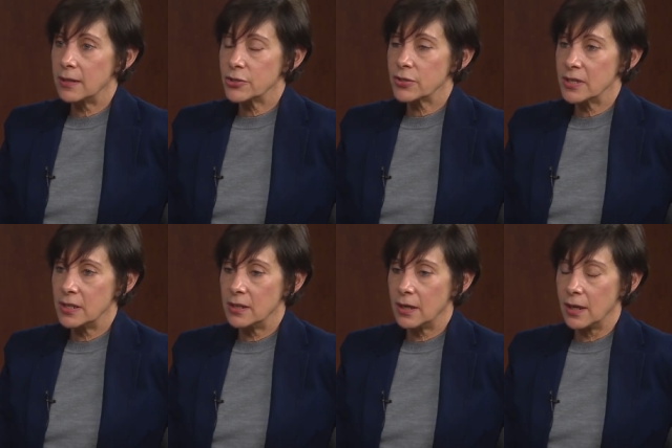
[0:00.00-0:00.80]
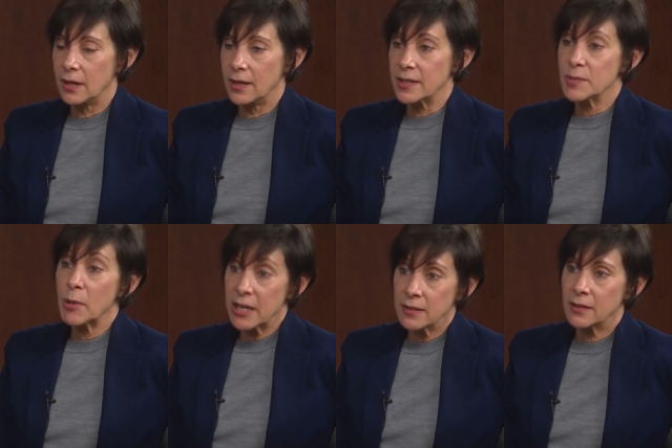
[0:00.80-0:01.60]
actually uh,
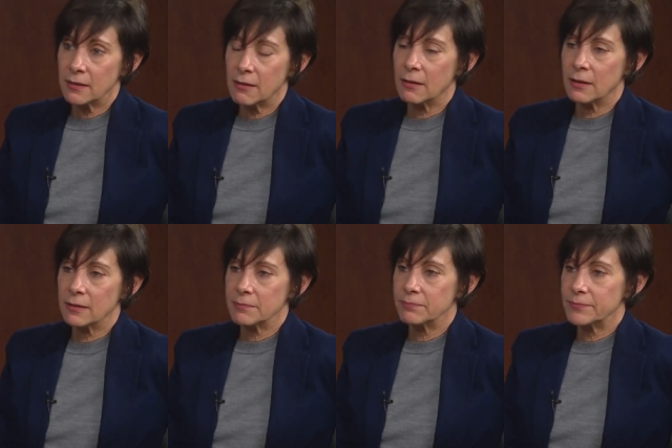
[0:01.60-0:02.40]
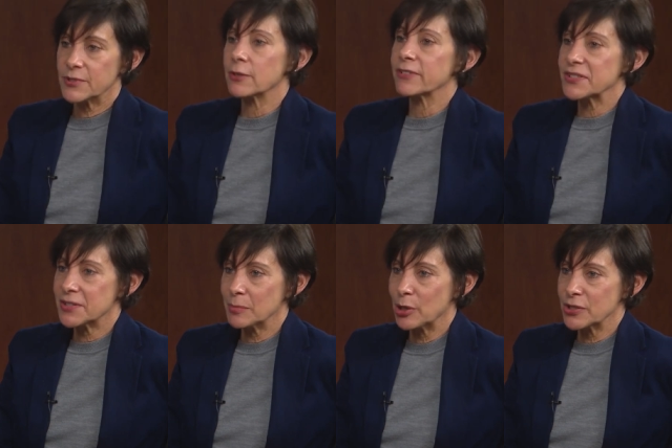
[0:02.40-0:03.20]
expanding our
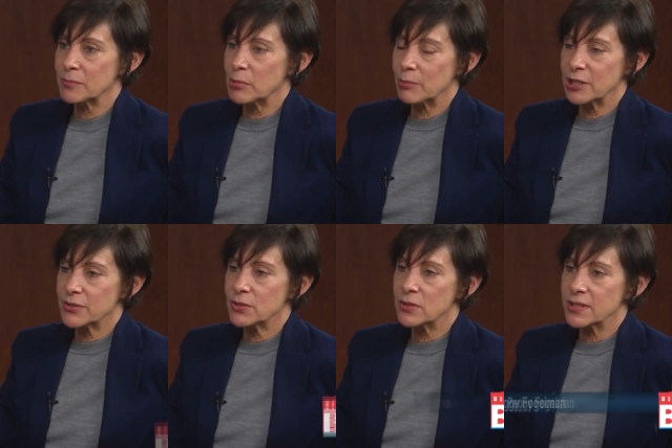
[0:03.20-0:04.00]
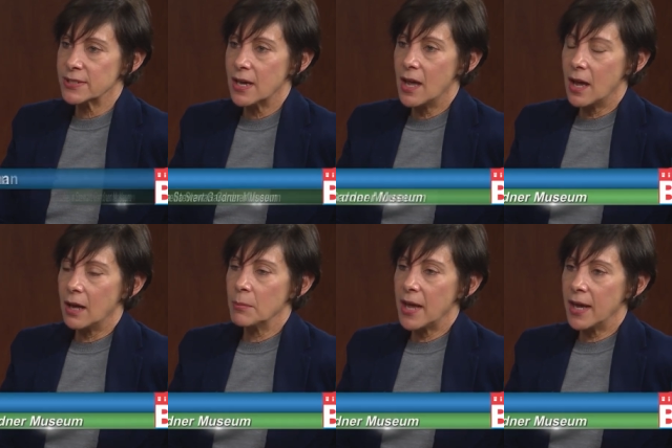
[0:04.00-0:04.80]
service to Boston Public Schools
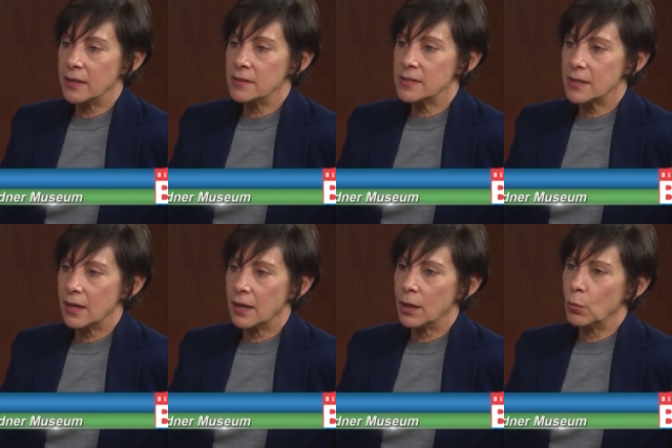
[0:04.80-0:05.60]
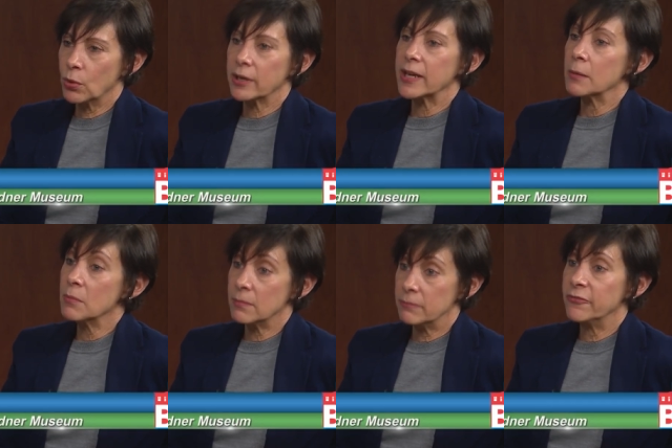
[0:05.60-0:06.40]
um, and uh,
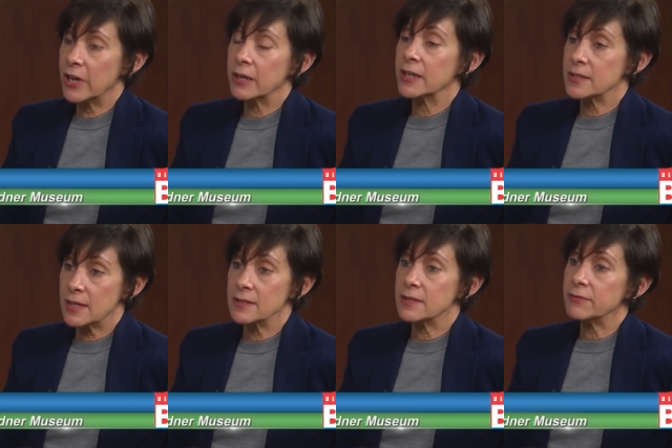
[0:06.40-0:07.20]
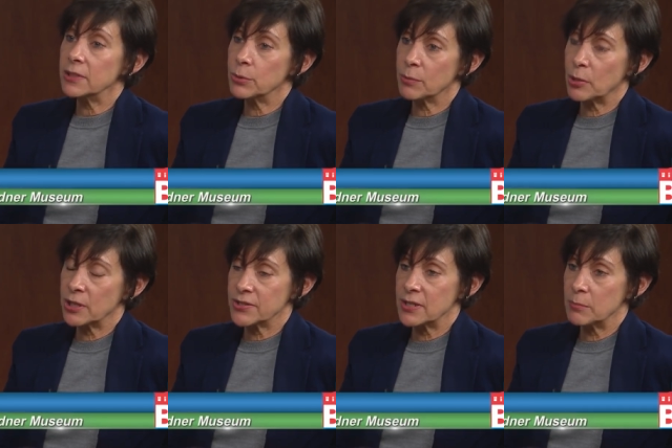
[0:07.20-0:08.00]
working very intensively with
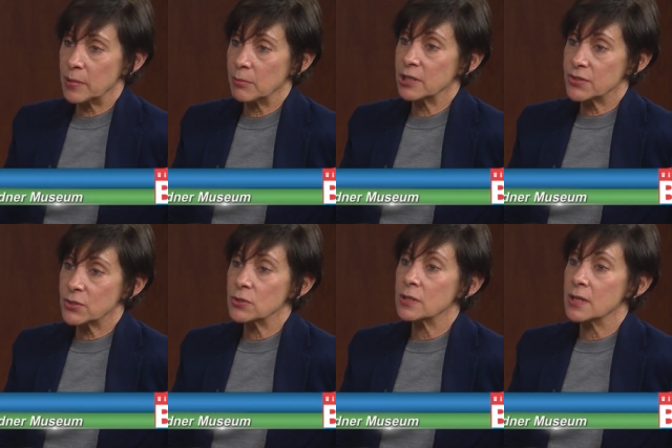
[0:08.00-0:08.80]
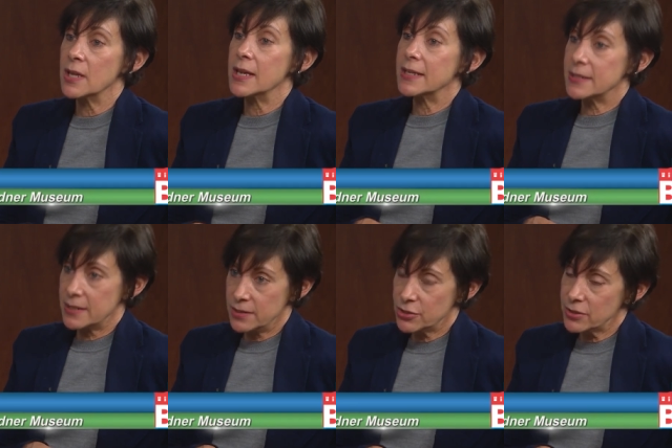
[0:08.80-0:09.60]
Boston Public School
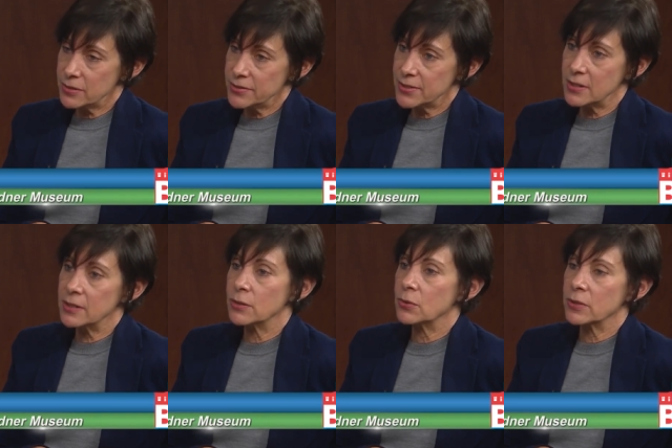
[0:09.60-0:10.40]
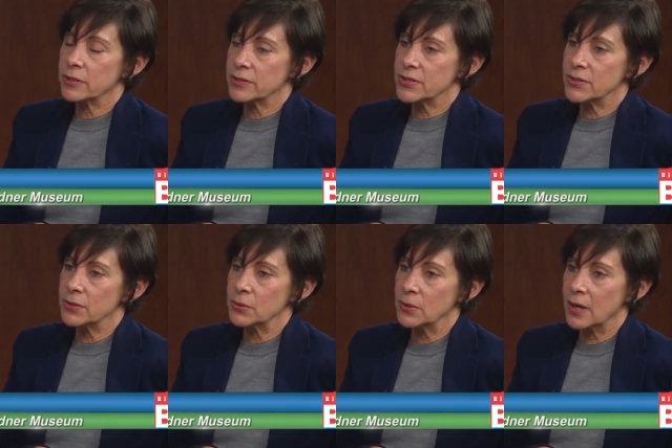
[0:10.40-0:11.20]
teachers in order
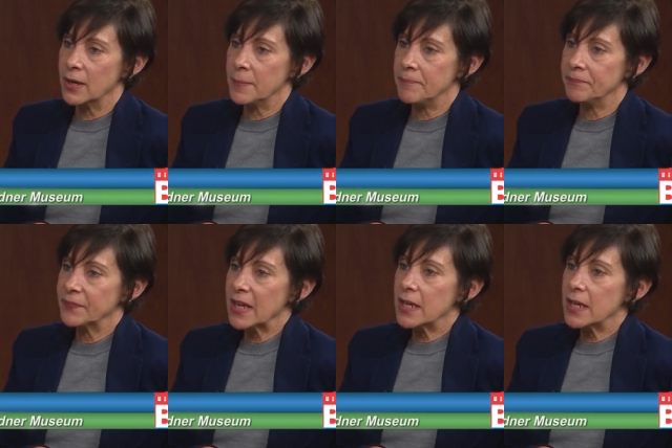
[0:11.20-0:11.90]
to um,